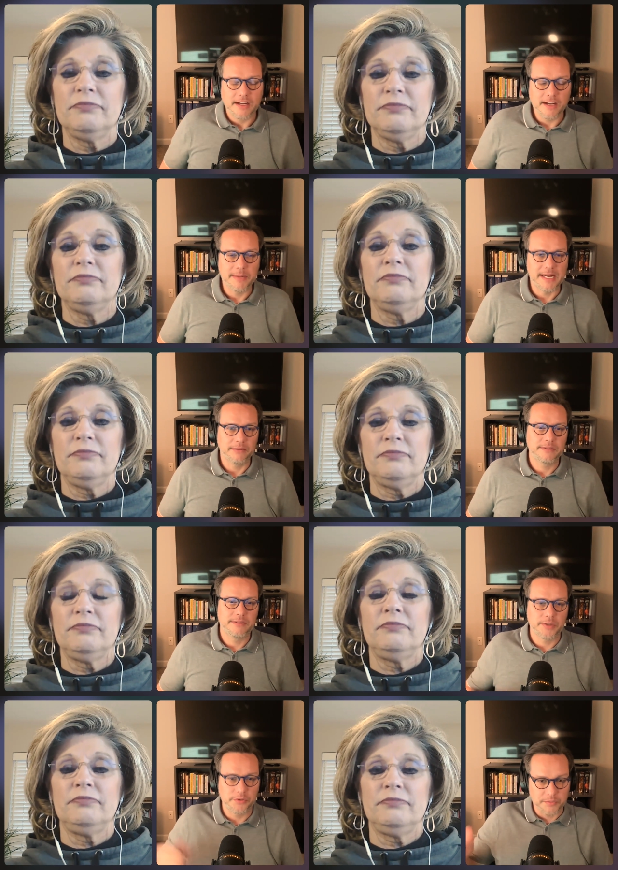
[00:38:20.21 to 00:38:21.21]
Speaker 1: about
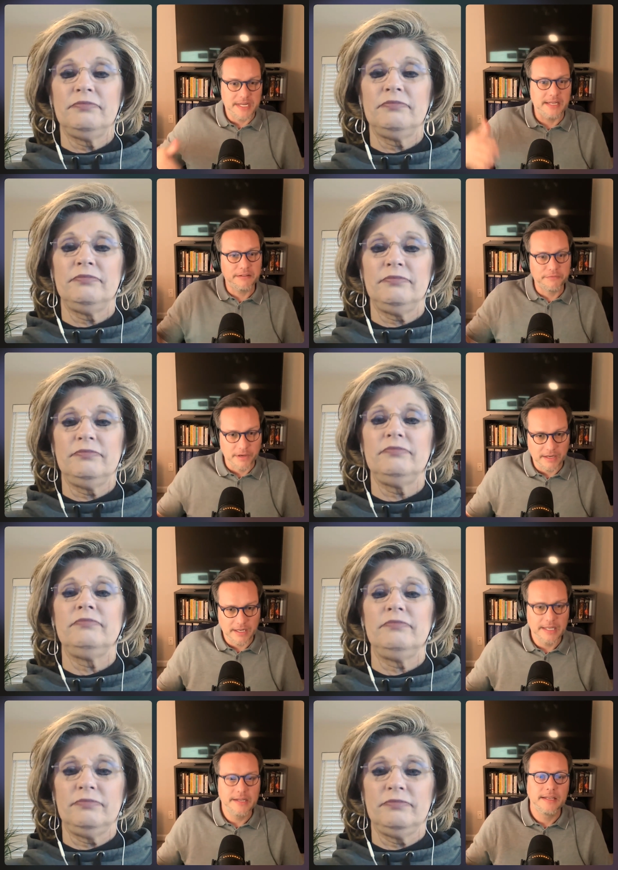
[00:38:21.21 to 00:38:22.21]
social media
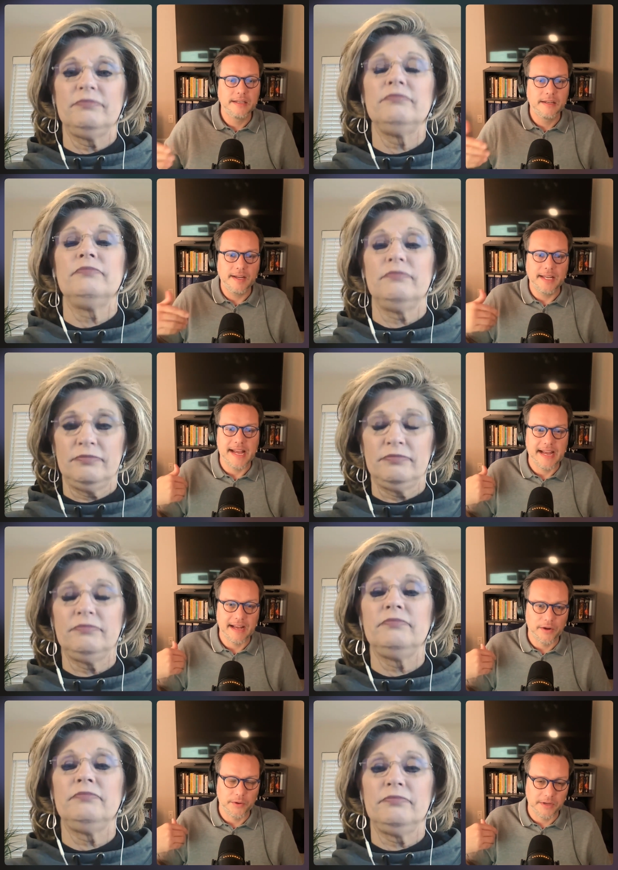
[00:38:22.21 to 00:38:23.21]
fraud and
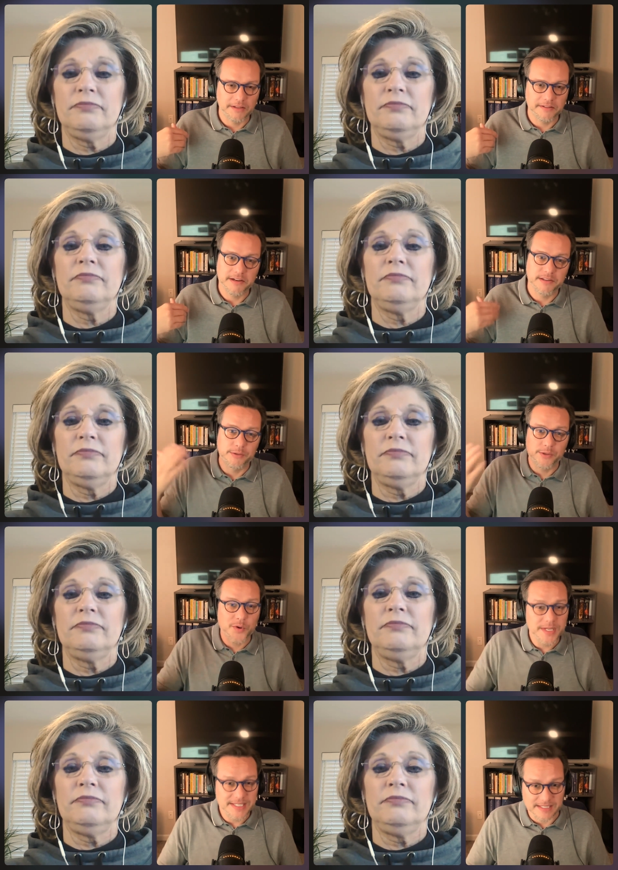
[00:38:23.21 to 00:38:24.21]
how a lot of those
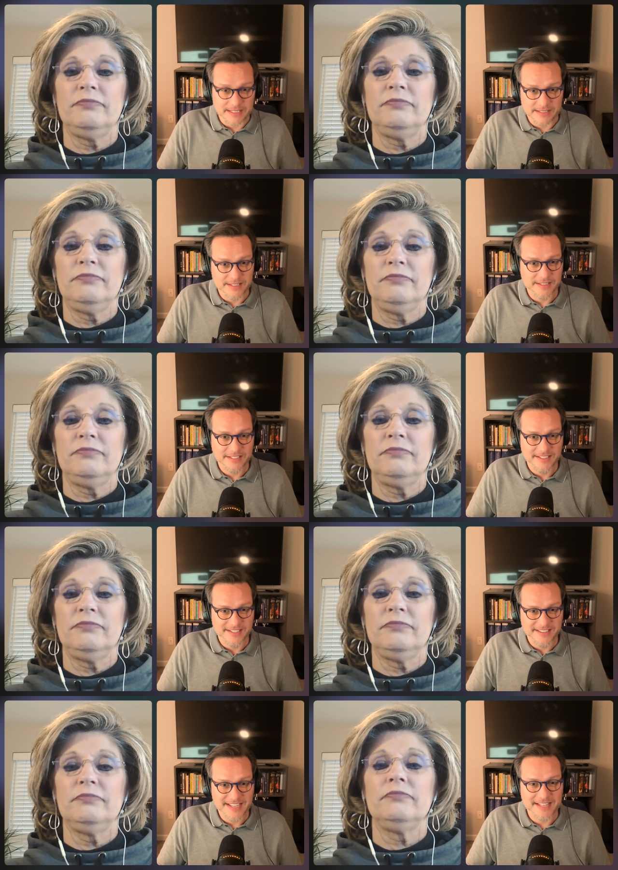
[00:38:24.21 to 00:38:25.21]
quizzes
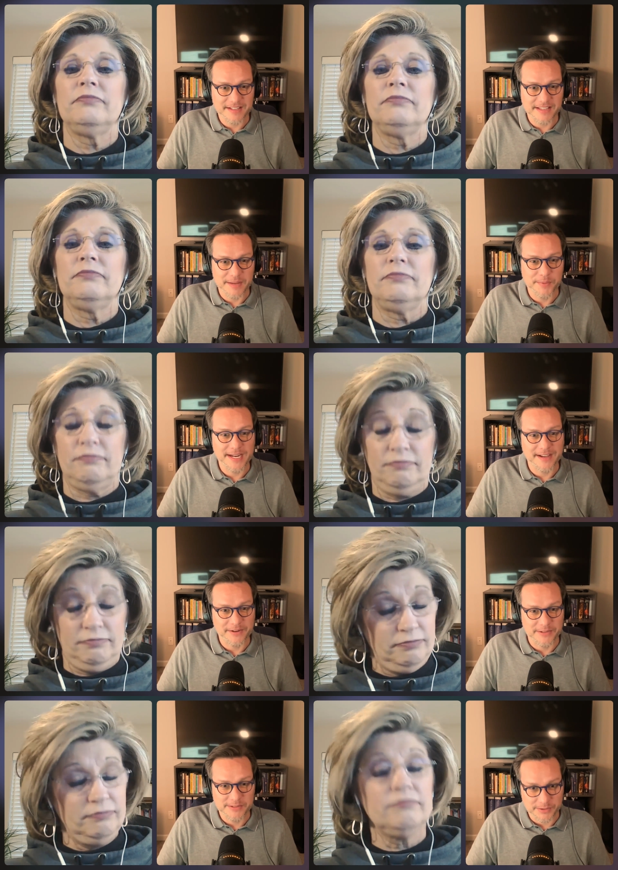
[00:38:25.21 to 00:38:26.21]
that they put out
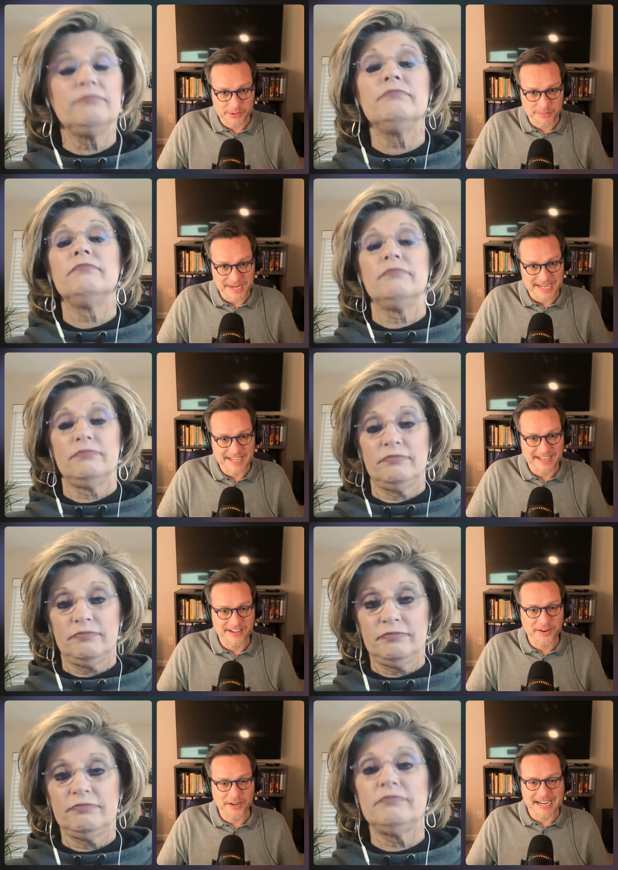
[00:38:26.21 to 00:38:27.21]
on social media
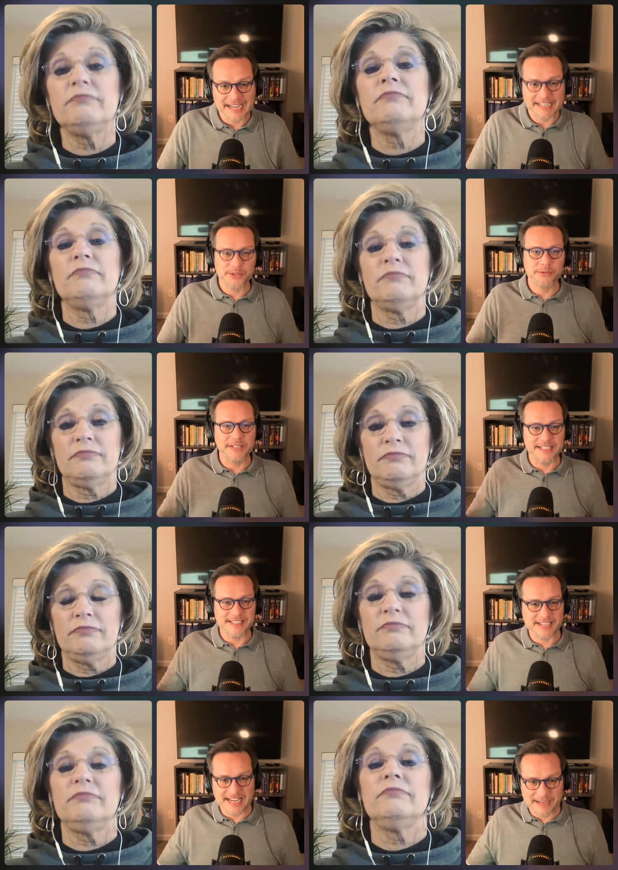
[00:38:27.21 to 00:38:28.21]
are actually
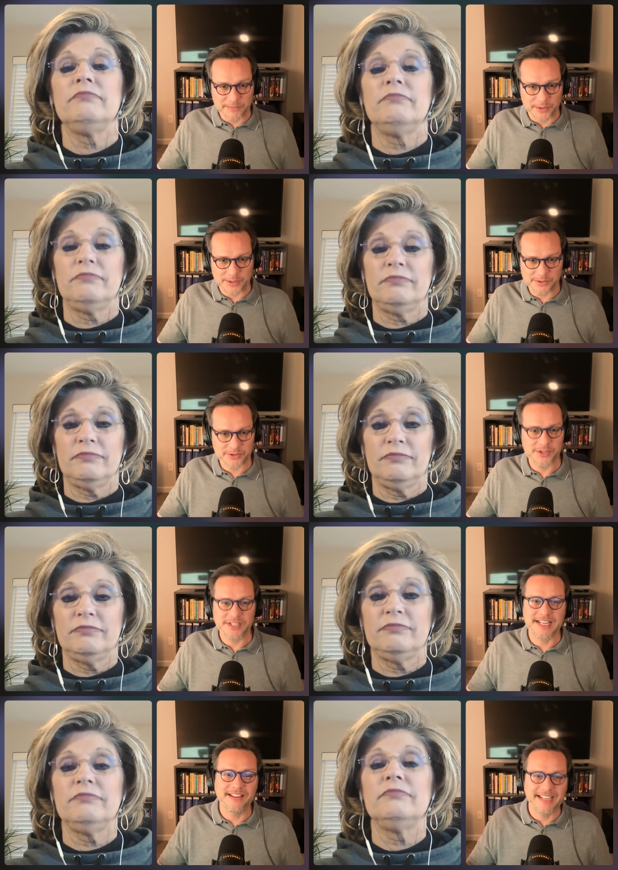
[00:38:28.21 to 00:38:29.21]
scammers
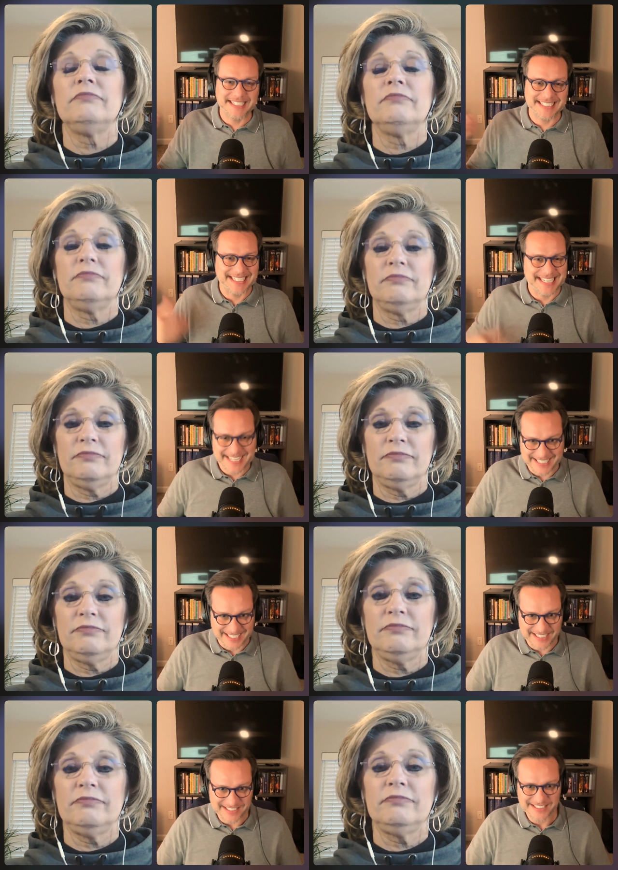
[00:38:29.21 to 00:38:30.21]
just collecting
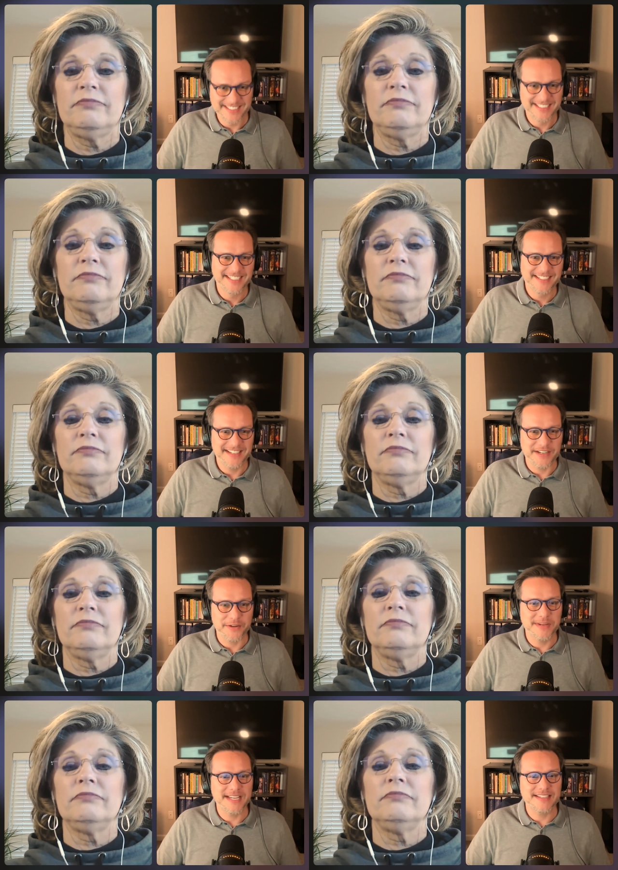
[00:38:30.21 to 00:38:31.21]
data, you know,
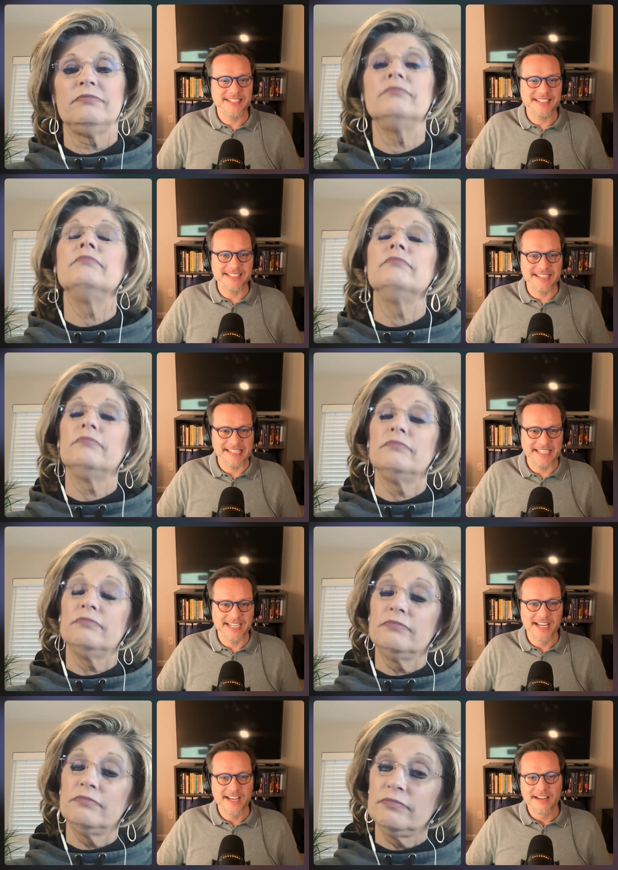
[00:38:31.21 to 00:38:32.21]
because it's like,
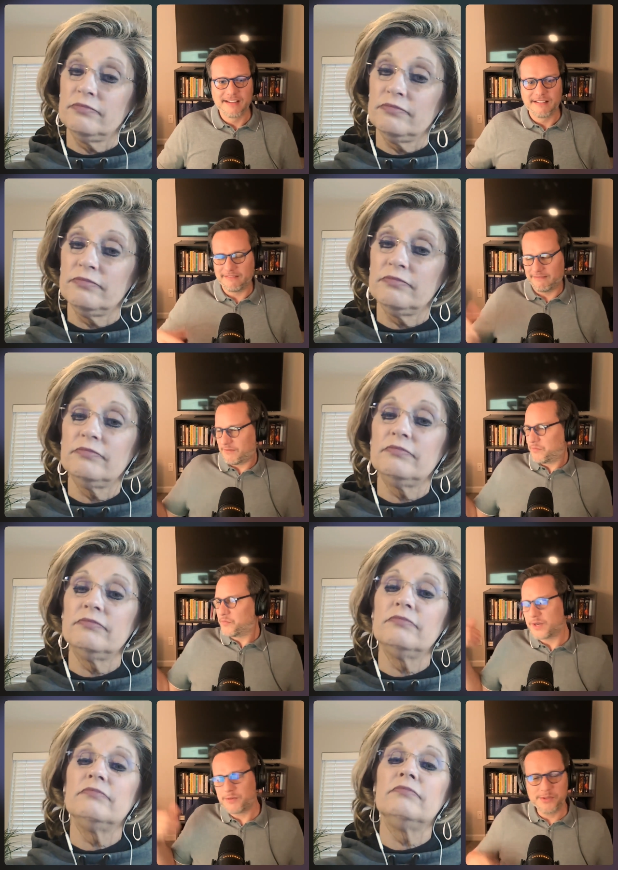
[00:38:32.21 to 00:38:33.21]

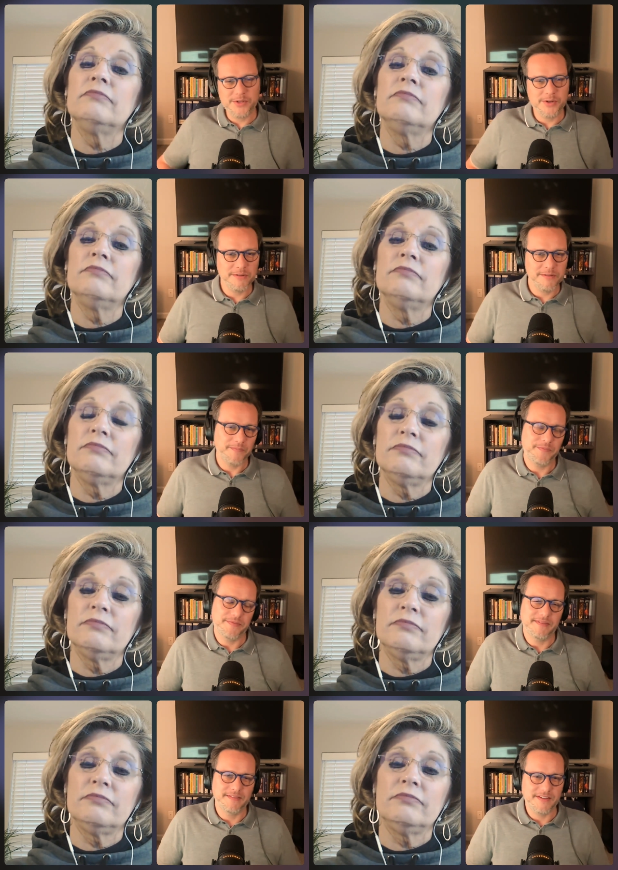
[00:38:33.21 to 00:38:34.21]
what was your,
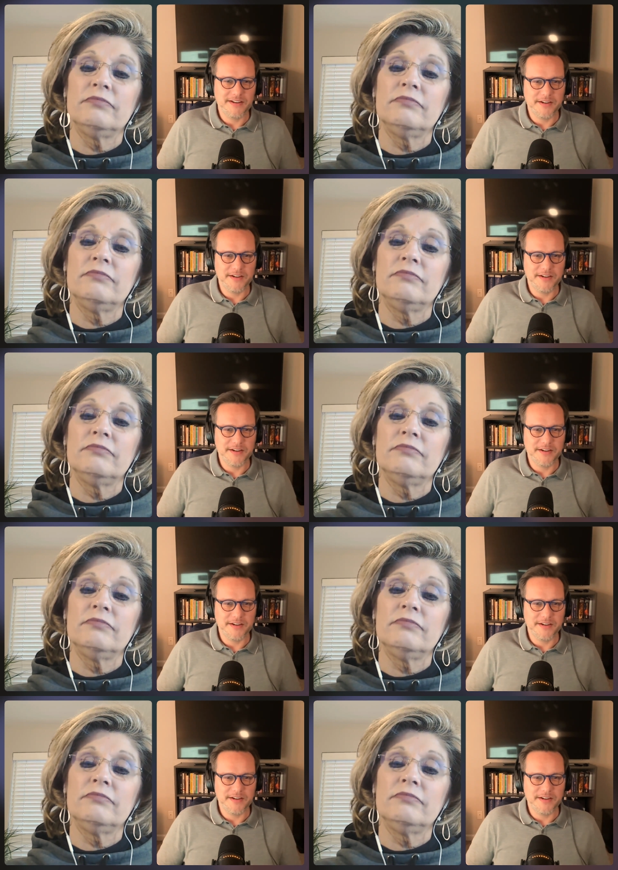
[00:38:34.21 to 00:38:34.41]
you